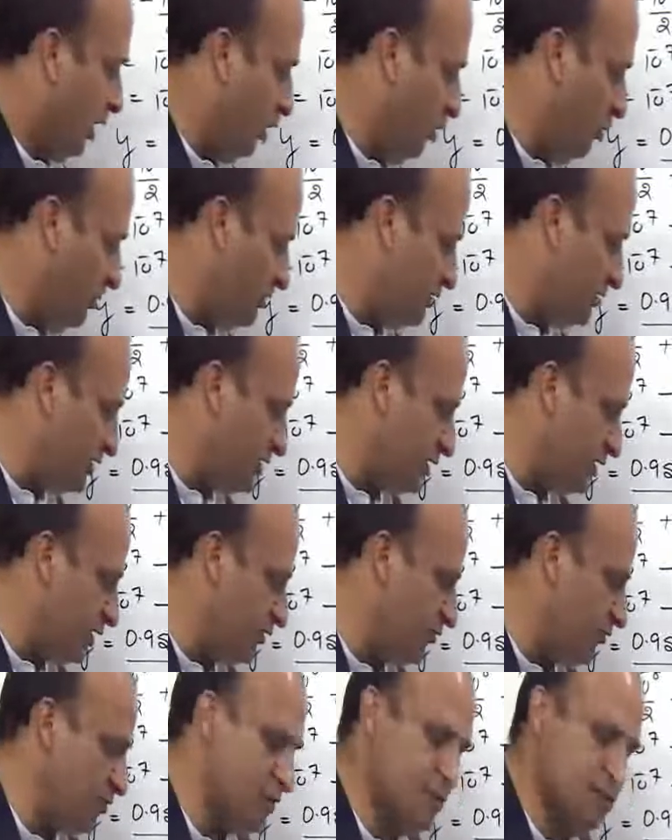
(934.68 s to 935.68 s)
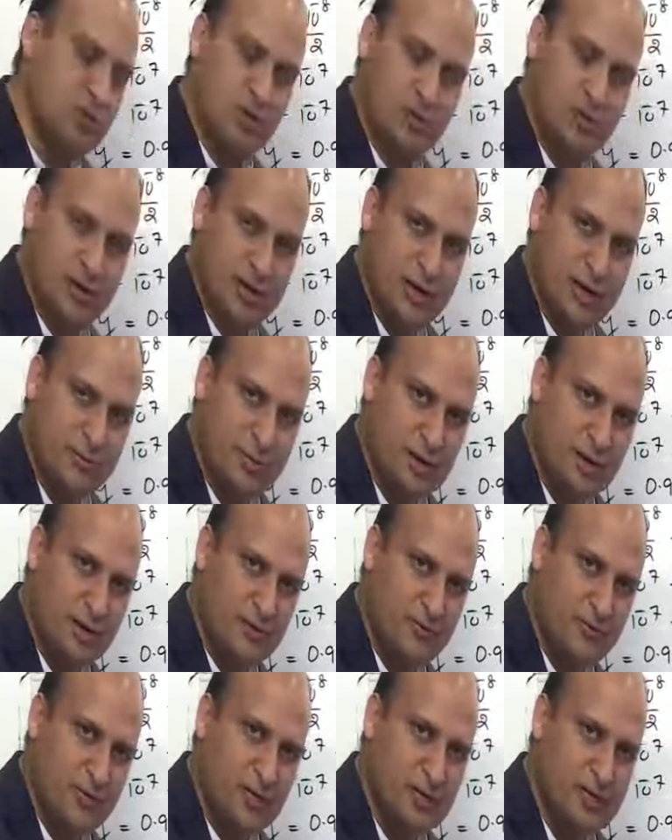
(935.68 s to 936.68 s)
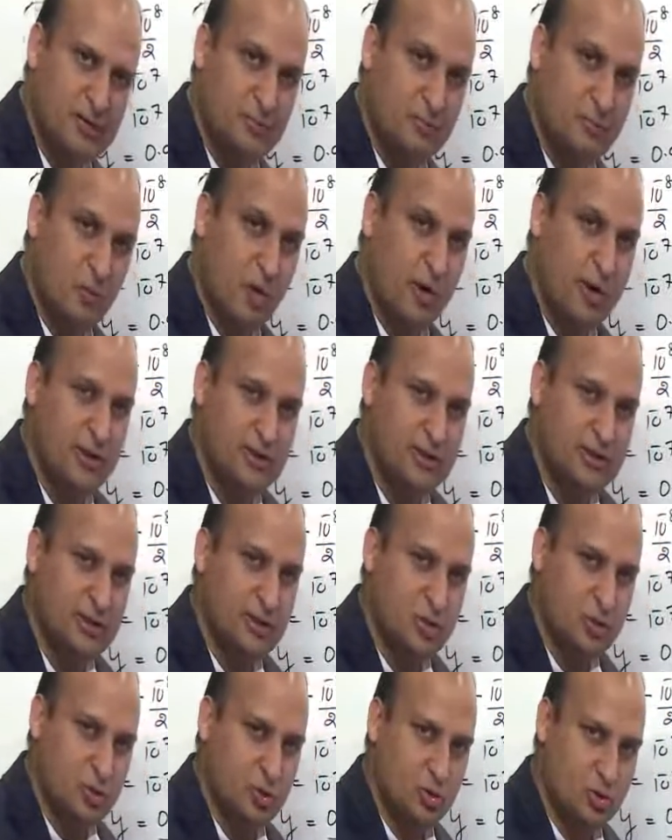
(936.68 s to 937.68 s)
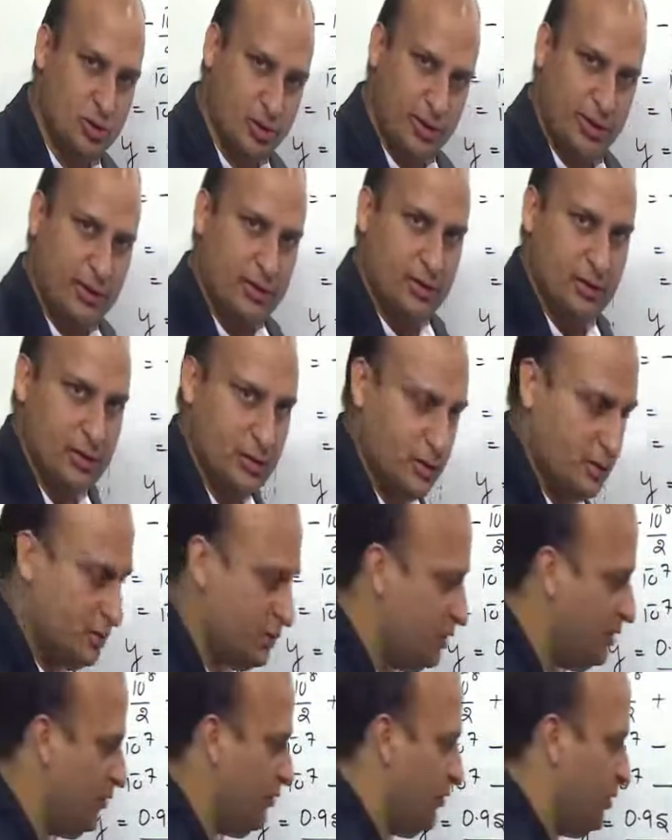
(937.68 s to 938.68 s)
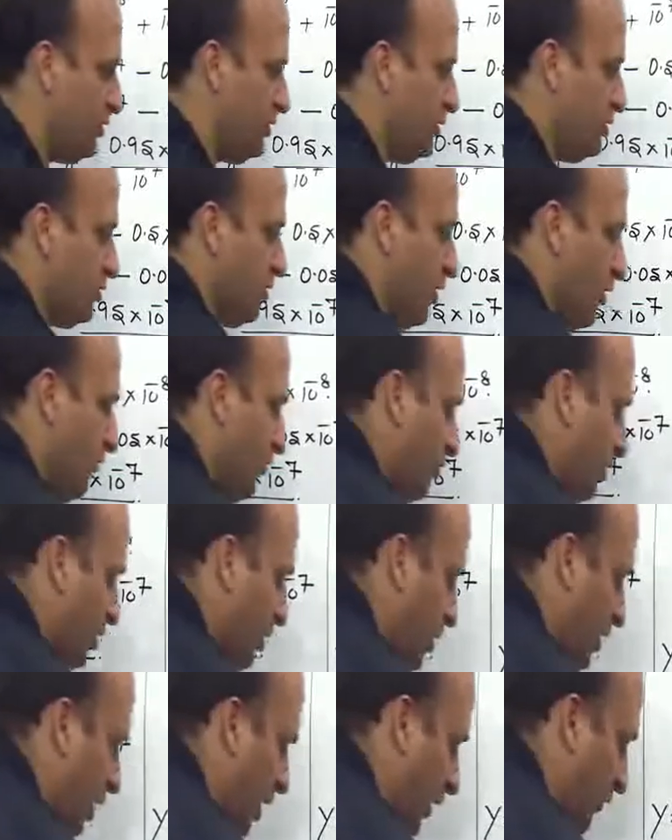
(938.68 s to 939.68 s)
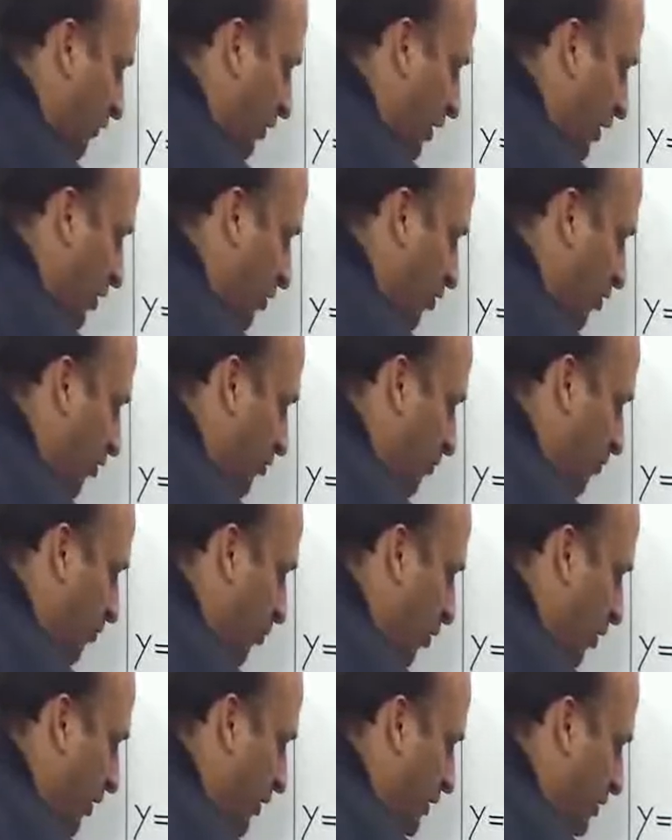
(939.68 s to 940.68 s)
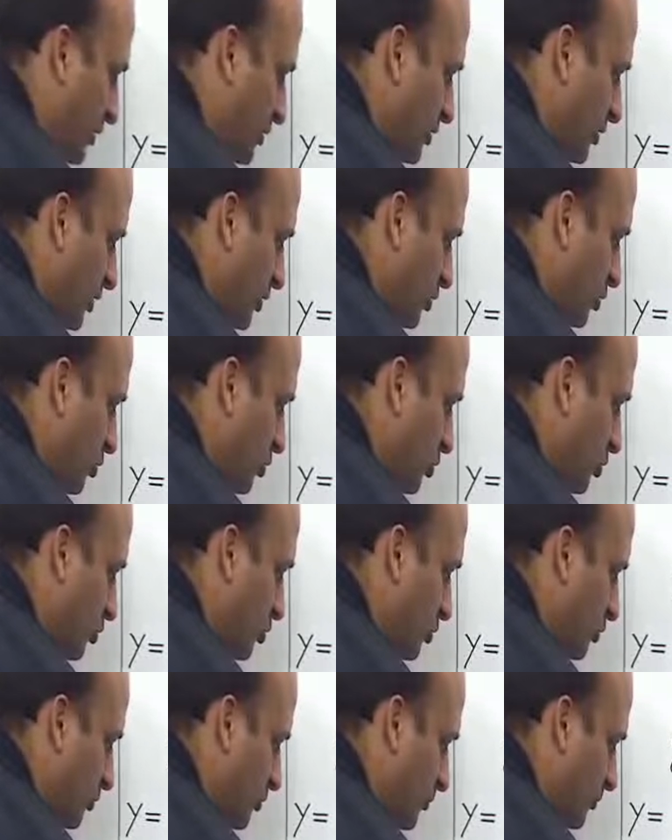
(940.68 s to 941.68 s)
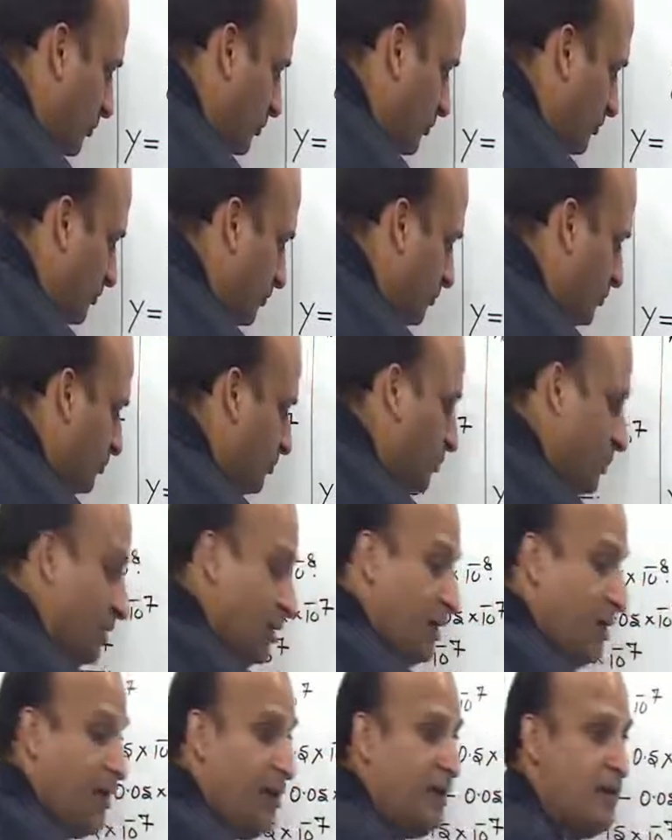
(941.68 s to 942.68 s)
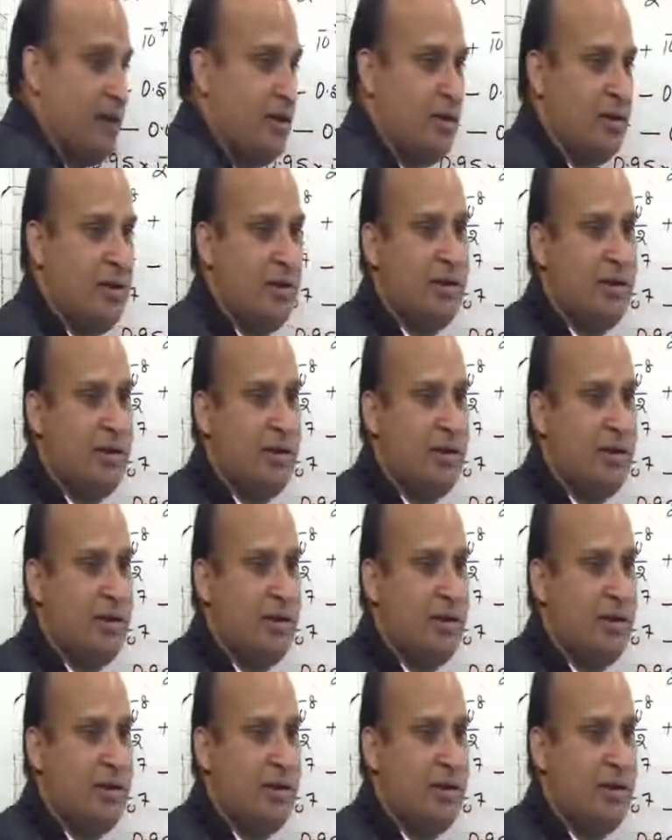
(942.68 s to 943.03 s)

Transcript: How much is the difference over here, my dear friends? 0.02, right? The difference is of a value of 0.02, right?